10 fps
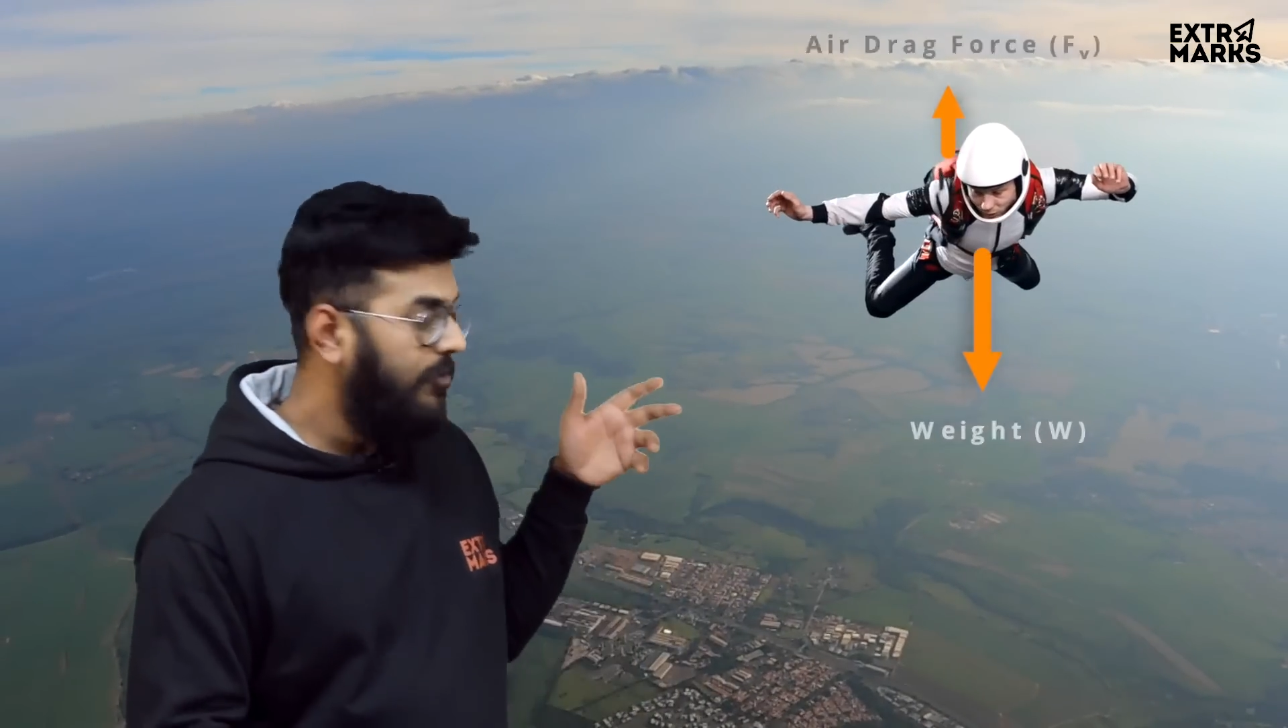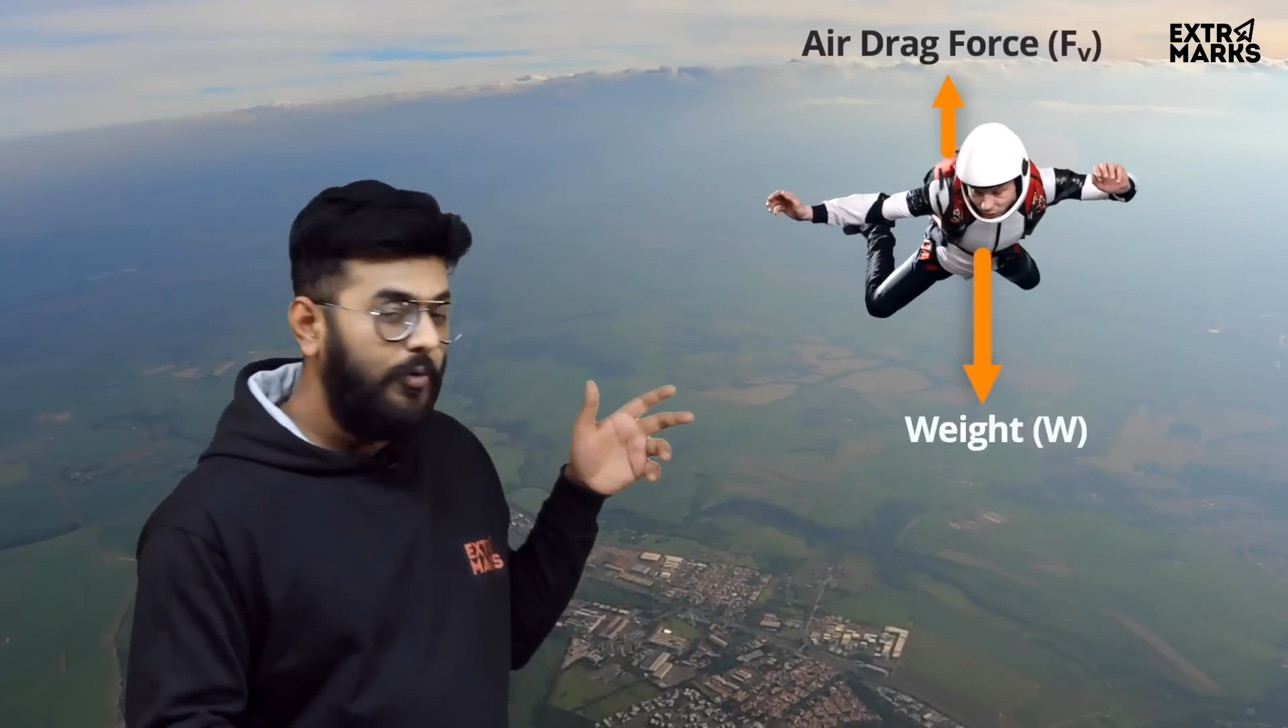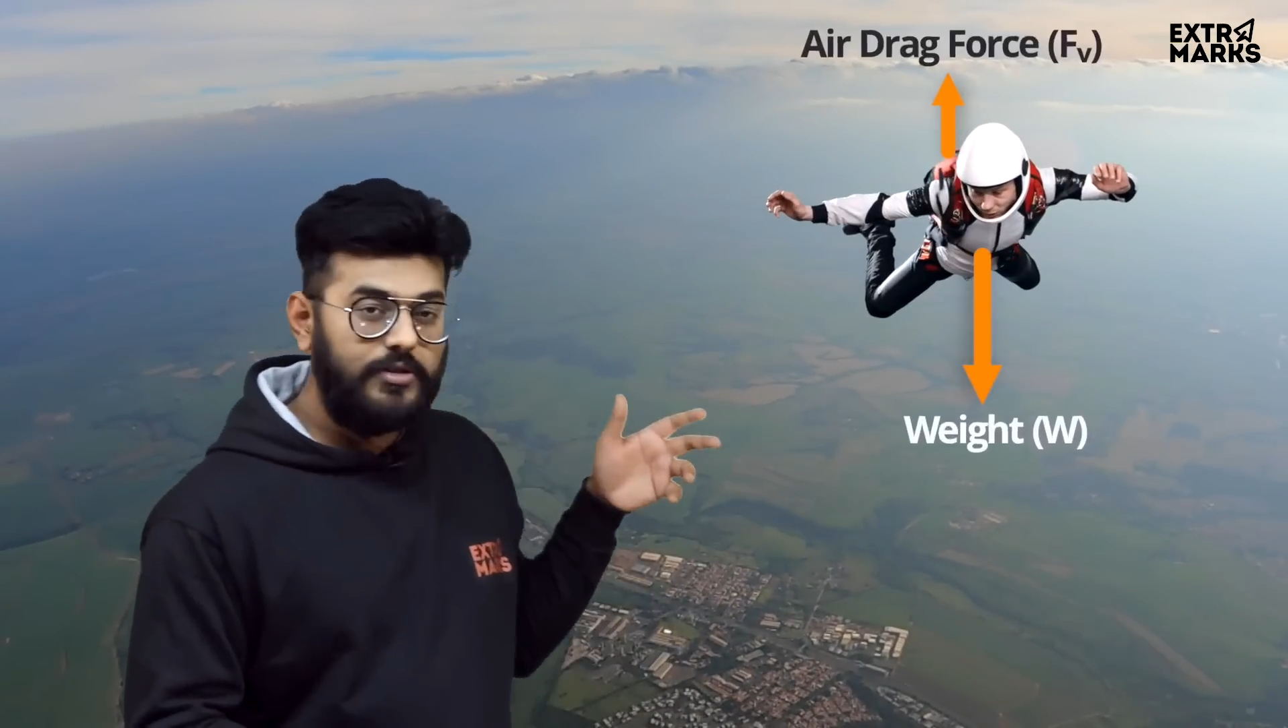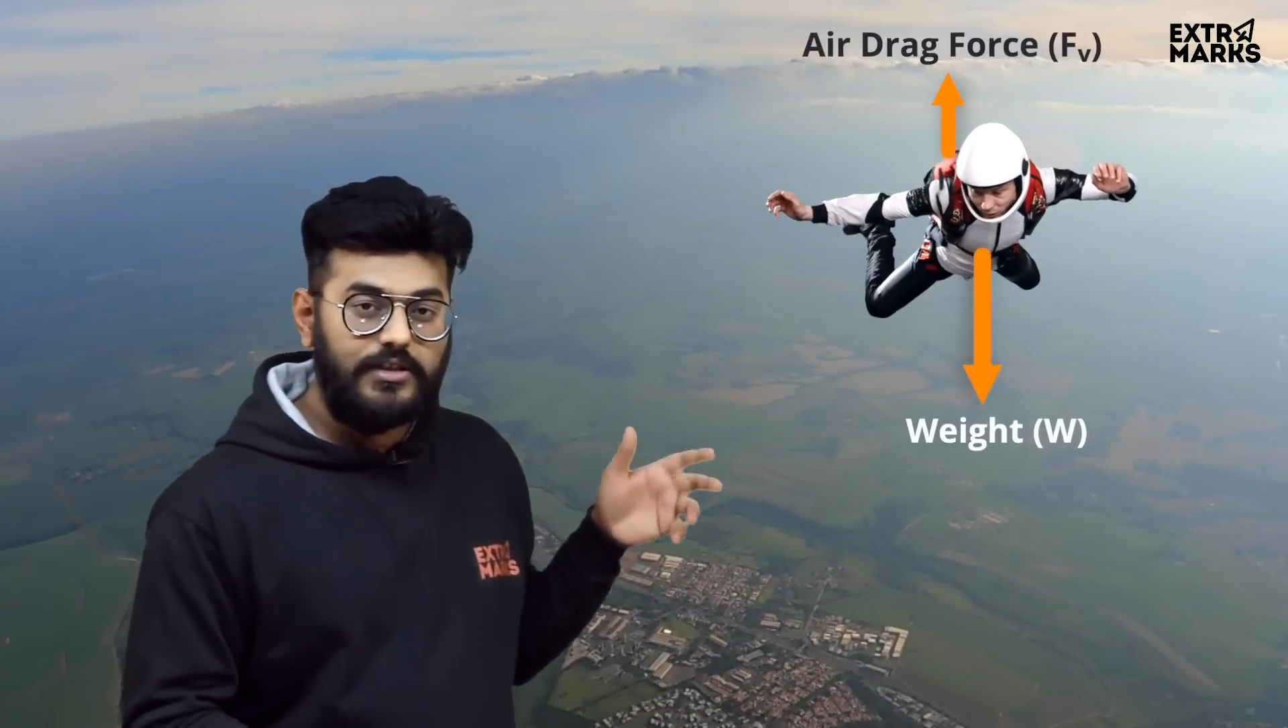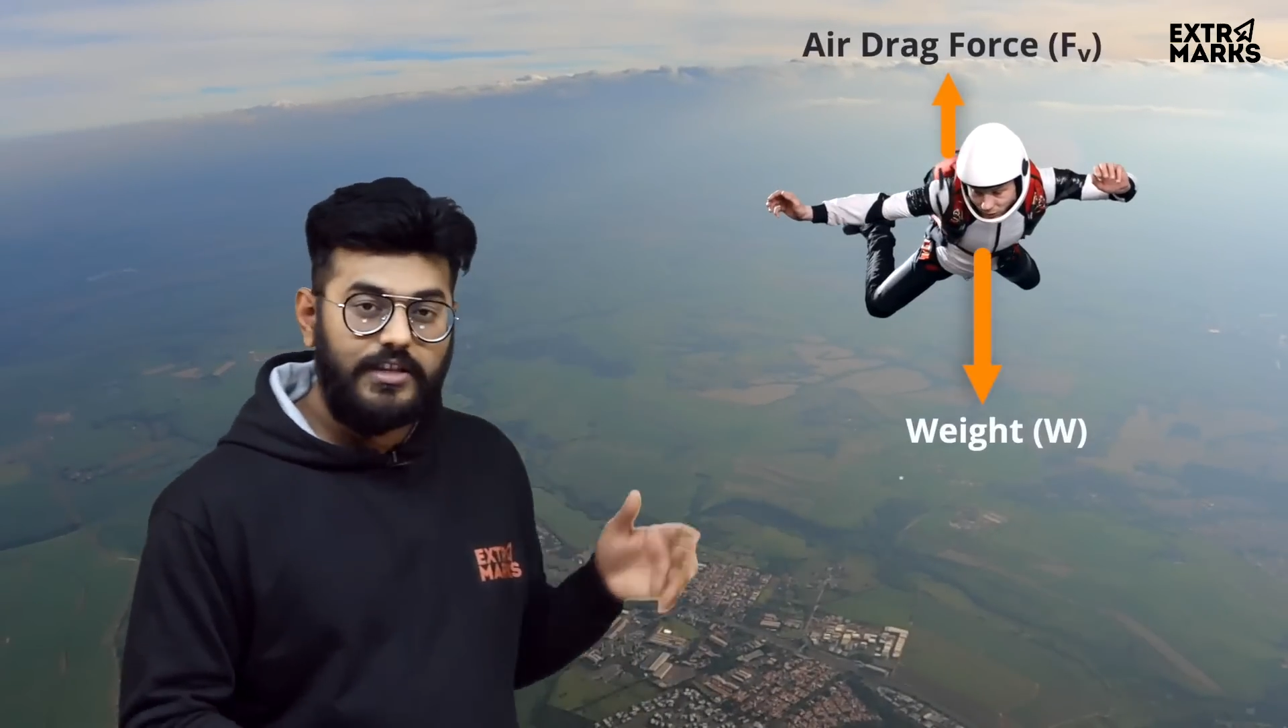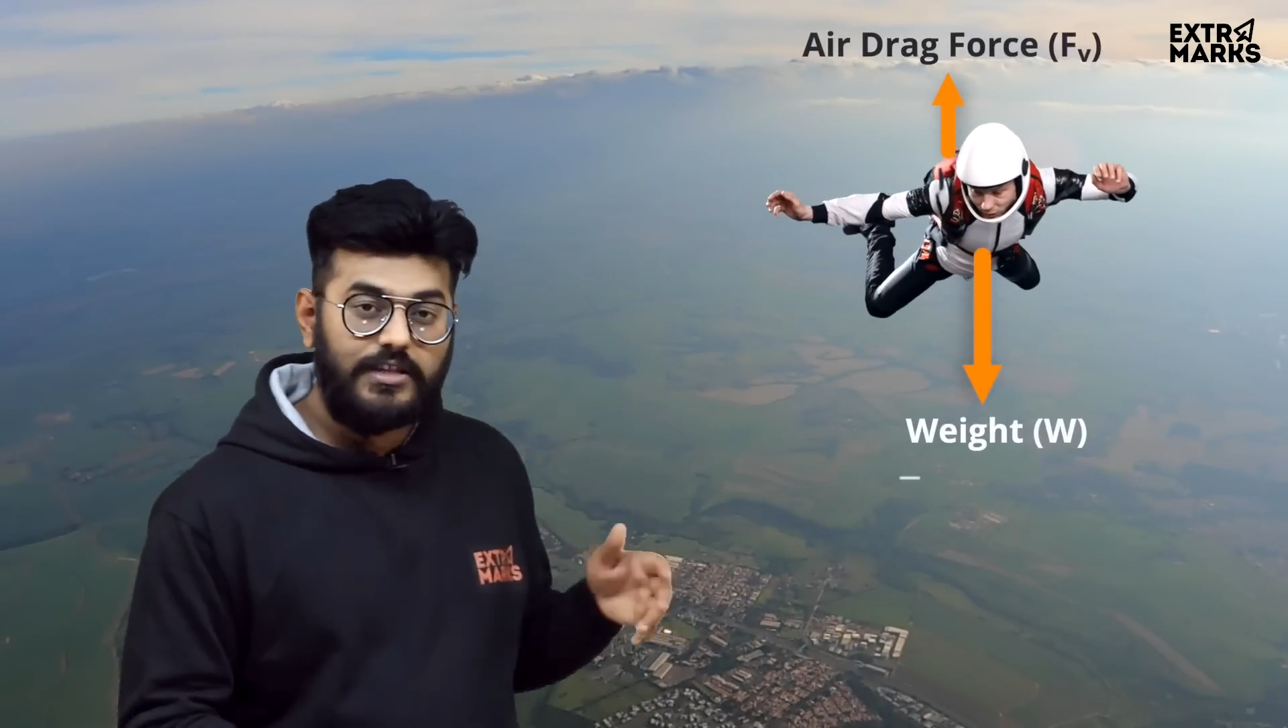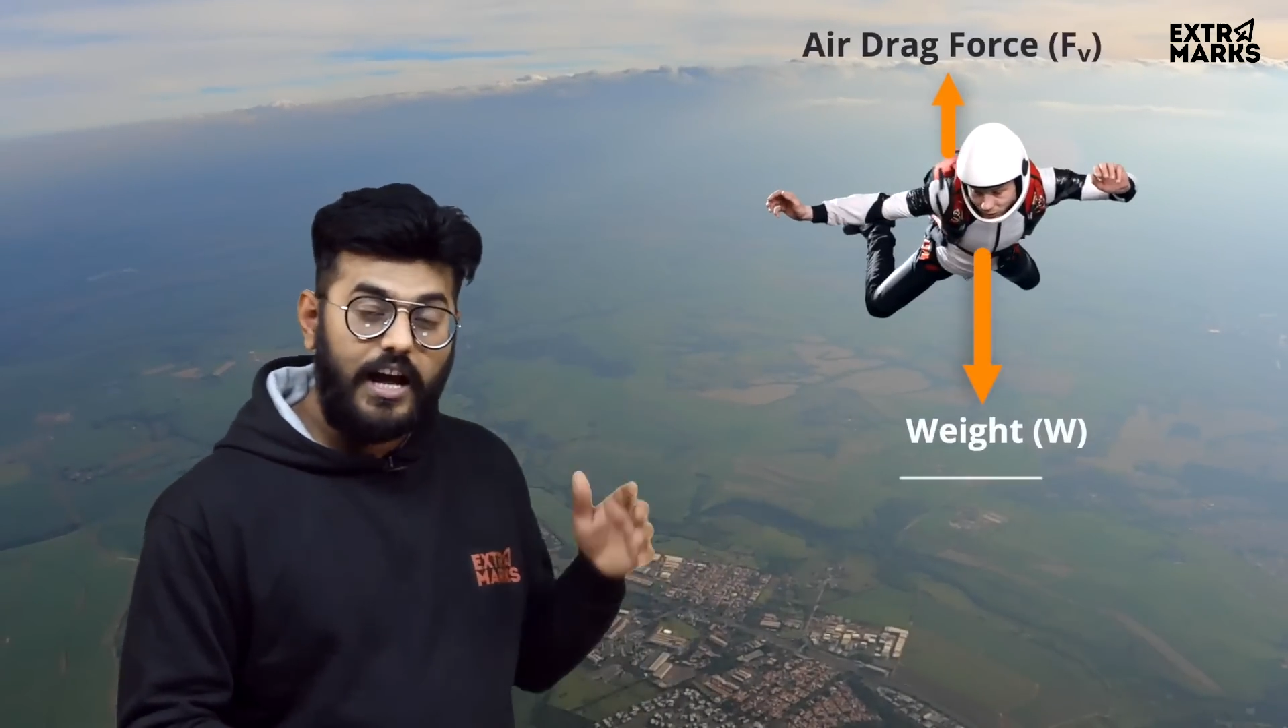forces